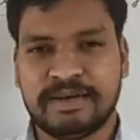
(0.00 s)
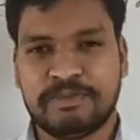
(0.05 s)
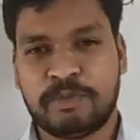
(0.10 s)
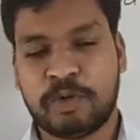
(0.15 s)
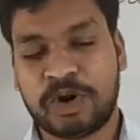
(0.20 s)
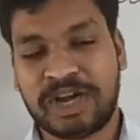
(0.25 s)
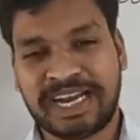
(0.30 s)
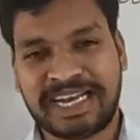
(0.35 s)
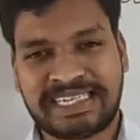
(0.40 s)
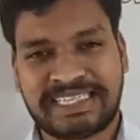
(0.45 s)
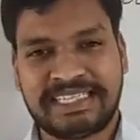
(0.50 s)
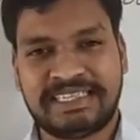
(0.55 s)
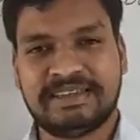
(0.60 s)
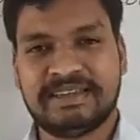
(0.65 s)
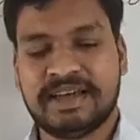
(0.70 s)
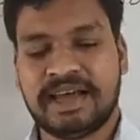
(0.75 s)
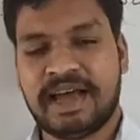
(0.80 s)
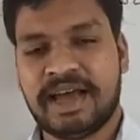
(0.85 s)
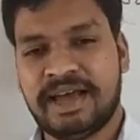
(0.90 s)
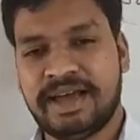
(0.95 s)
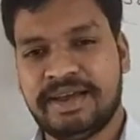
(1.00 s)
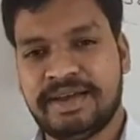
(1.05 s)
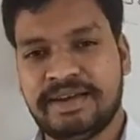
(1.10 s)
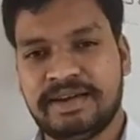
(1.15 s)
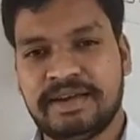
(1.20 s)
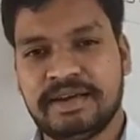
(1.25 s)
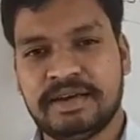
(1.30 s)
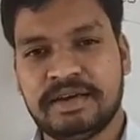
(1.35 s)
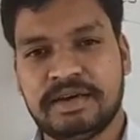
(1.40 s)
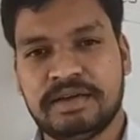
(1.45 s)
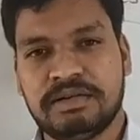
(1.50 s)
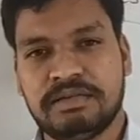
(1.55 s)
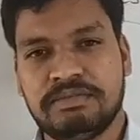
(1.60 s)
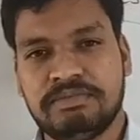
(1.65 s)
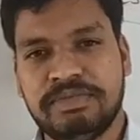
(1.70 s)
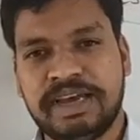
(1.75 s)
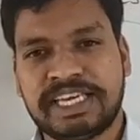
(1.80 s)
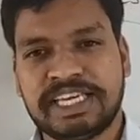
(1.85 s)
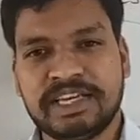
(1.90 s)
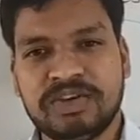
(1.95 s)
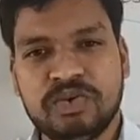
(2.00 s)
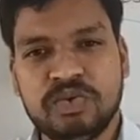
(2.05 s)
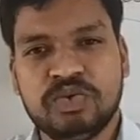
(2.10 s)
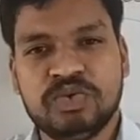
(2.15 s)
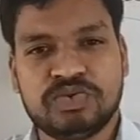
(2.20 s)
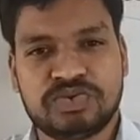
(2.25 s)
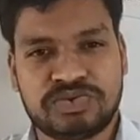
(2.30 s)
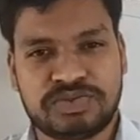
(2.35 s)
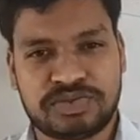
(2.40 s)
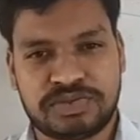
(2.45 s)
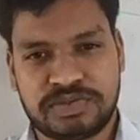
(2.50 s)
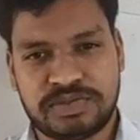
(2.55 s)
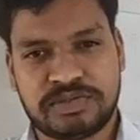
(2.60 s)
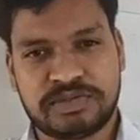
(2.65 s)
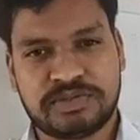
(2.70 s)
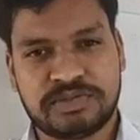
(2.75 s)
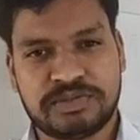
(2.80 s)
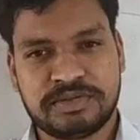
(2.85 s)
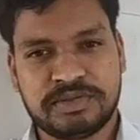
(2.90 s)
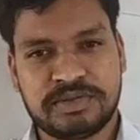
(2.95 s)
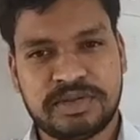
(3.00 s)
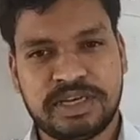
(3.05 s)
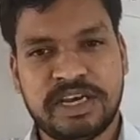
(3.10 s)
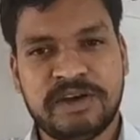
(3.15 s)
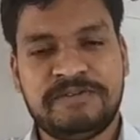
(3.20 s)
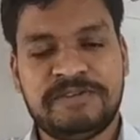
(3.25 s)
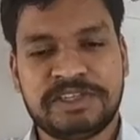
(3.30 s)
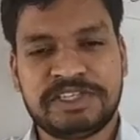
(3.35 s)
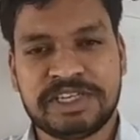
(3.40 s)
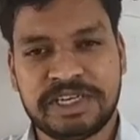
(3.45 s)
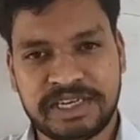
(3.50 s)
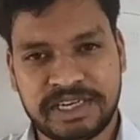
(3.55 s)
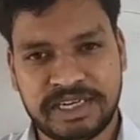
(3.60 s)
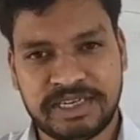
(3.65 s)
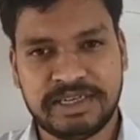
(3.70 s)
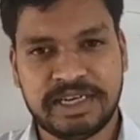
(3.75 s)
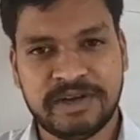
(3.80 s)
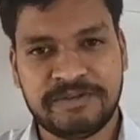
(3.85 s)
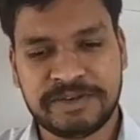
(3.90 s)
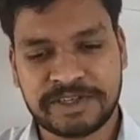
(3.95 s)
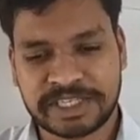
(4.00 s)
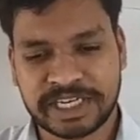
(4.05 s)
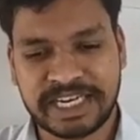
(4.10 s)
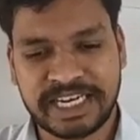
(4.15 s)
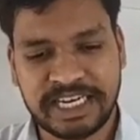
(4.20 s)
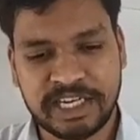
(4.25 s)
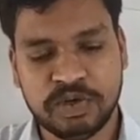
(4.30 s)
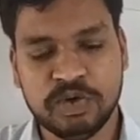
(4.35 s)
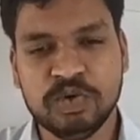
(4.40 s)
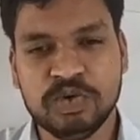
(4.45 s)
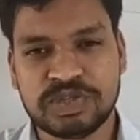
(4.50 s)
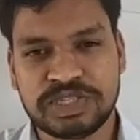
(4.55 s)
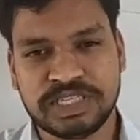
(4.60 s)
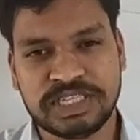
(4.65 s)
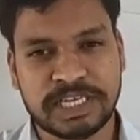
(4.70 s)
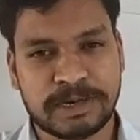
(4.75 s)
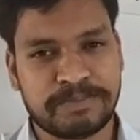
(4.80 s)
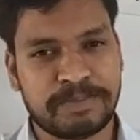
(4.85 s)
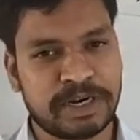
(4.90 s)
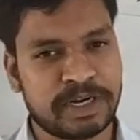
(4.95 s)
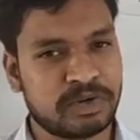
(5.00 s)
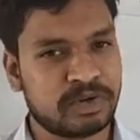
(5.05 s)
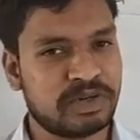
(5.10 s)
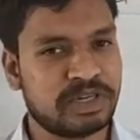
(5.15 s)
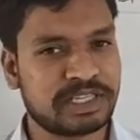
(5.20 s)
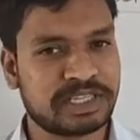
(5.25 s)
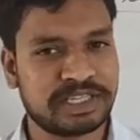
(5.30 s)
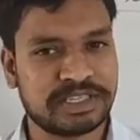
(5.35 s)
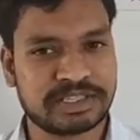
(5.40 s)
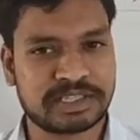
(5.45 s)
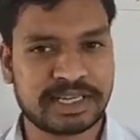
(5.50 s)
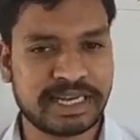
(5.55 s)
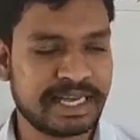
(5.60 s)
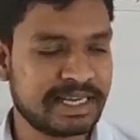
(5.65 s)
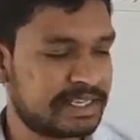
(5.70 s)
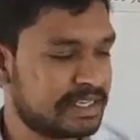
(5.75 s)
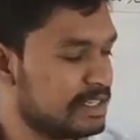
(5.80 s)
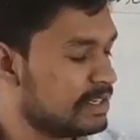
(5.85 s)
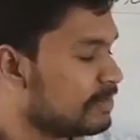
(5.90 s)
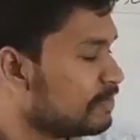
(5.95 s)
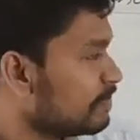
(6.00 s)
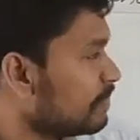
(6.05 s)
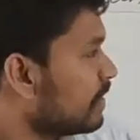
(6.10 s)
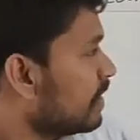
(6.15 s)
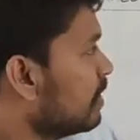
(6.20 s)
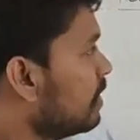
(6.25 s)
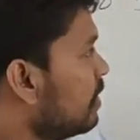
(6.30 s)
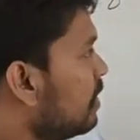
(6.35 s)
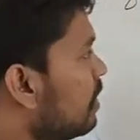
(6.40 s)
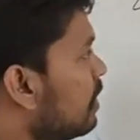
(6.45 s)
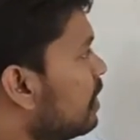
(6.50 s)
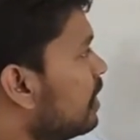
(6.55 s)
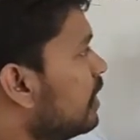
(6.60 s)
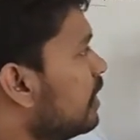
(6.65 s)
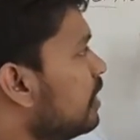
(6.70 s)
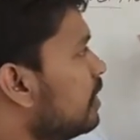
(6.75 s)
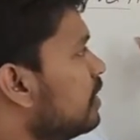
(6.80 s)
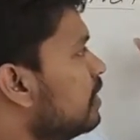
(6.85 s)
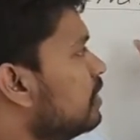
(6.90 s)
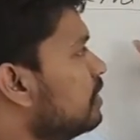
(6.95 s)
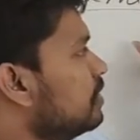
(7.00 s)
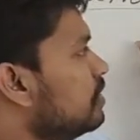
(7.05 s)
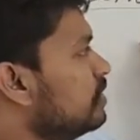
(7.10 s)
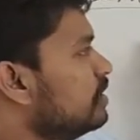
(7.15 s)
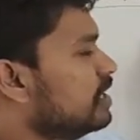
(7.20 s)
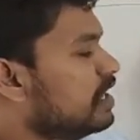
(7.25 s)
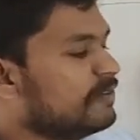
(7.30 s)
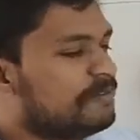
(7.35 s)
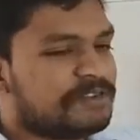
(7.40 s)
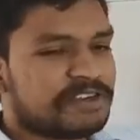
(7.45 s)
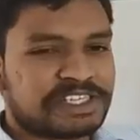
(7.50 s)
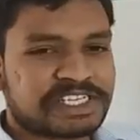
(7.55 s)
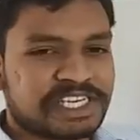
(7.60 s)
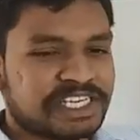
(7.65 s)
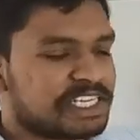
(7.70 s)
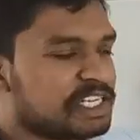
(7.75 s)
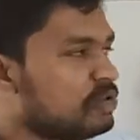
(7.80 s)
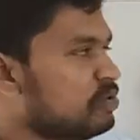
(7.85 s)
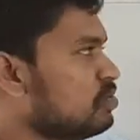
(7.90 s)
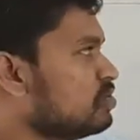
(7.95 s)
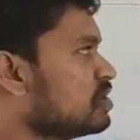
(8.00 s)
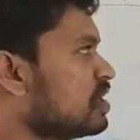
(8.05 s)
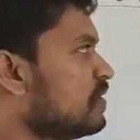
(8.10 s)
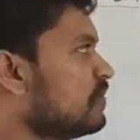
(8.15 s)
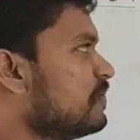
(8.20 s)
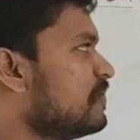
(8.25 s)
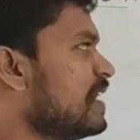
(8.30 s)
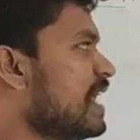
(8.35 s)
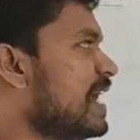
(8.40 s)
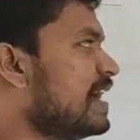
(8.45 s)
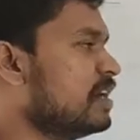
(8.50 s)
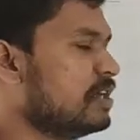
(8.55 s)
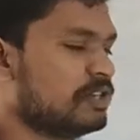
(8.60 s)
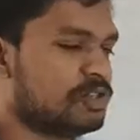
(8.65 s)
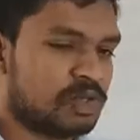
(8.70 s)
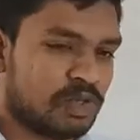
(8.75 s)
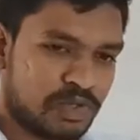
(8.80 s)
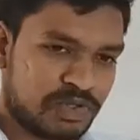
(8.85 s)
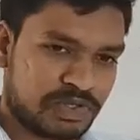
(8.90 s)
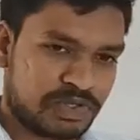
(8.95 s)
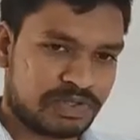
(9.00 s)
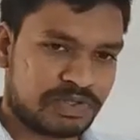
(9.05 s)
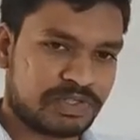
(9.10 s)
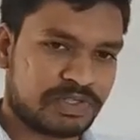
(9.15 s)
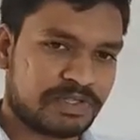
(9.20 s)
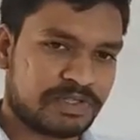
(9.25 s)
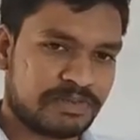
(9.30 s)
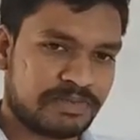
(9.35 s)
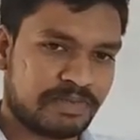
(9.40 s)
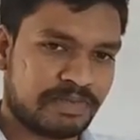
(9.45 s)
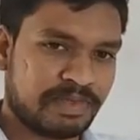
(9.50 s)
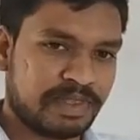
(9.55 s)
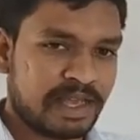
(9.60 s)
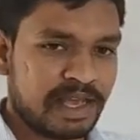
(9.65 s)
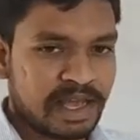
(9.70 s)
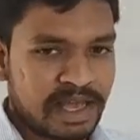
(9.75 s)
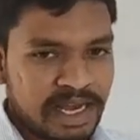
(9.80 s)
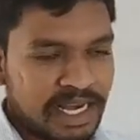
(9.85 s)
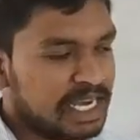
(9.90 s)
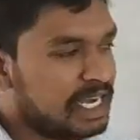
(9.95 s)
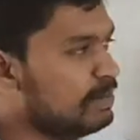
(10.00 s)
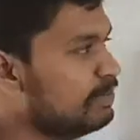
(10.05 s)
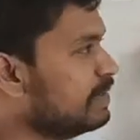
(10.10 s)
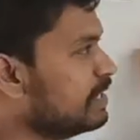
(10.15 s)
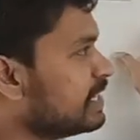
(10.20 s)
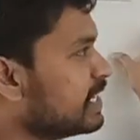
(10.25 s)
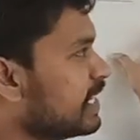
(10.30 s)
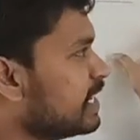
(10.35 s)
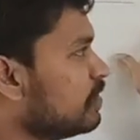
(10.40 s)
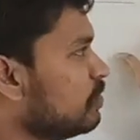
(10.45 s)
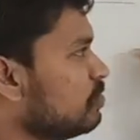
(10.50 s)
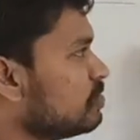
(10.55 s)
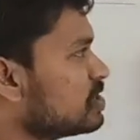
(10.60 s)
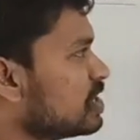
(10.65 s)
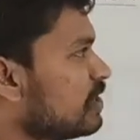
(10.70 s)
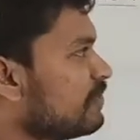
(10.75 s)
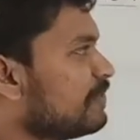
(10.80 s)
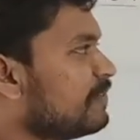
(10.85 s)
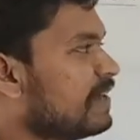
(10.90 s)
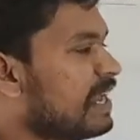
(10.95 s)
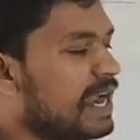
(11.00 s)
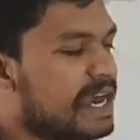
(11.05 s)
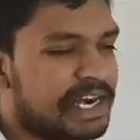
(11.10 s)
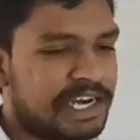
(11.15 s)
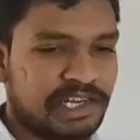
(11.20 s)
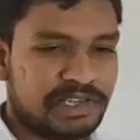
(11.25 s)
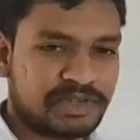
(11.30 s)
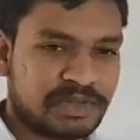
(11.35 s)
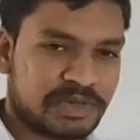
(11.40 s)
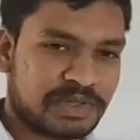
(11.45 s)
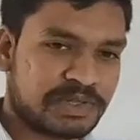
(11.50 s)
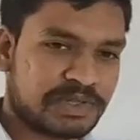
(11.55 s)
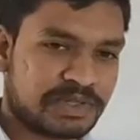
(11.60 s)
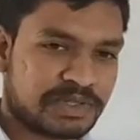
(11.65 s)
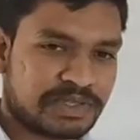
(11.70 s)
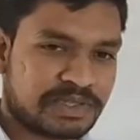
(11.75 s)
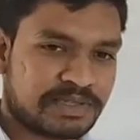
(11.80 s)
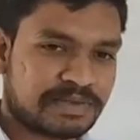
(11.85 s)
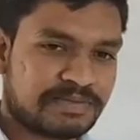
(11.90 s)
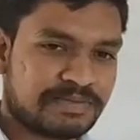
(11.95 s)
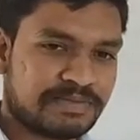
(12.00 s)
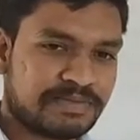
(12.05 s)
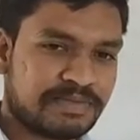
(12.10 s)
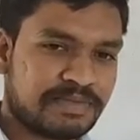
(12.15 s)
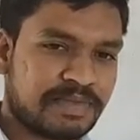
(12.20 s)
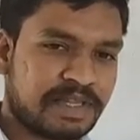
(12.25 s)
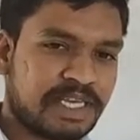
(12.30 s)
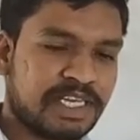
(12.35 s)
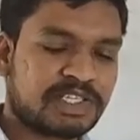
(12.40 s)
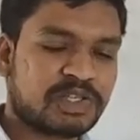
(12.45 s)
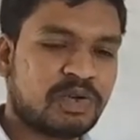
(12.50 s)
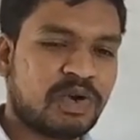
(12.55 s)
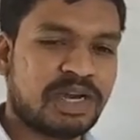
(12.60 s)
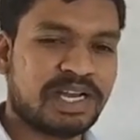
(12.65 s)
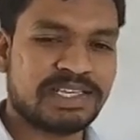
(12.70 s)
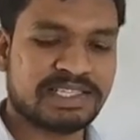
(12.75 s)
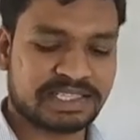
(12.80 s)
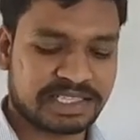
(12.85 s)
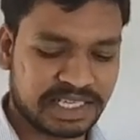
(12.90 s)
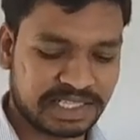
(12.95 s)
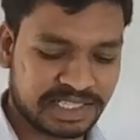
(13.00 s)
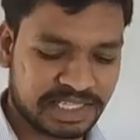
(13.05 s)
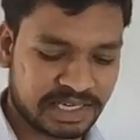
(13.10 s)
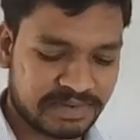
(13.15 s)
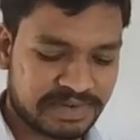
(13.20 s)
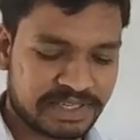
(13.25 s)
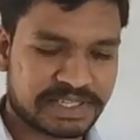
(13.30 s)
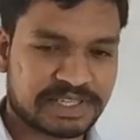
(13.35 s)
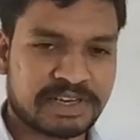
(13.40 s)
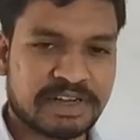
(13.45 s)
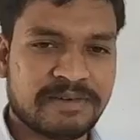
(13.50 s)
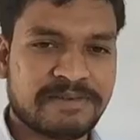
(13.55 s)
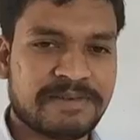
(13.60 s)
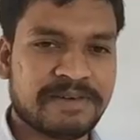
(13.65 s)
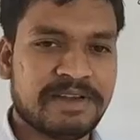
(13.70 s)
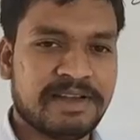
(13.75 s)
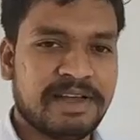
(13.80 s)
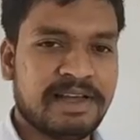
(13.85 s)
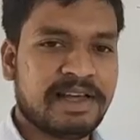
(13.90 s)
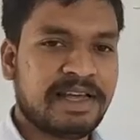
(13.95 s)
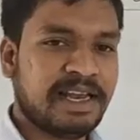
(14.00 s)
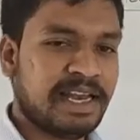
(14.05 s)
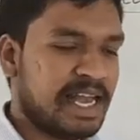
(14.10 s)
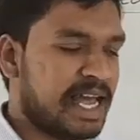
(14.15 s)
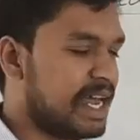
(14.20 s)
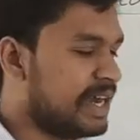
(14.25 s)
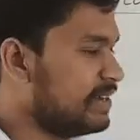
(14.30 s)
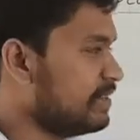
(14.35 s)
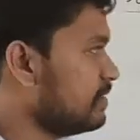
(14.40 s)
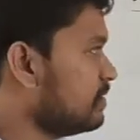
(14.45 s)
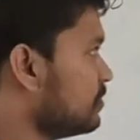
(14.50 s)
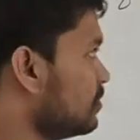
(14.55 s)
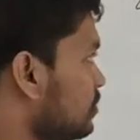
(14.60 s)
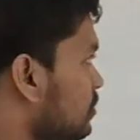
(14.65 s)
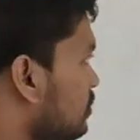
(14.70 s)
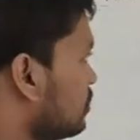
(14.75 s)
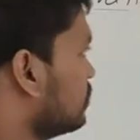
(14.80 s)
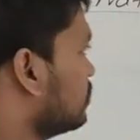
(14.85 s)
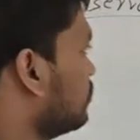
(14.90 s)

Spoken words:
protecting and making use efficiently using the particular things. Like here, efficient use of land resources, limited use of land resources is called as conservation of land resources.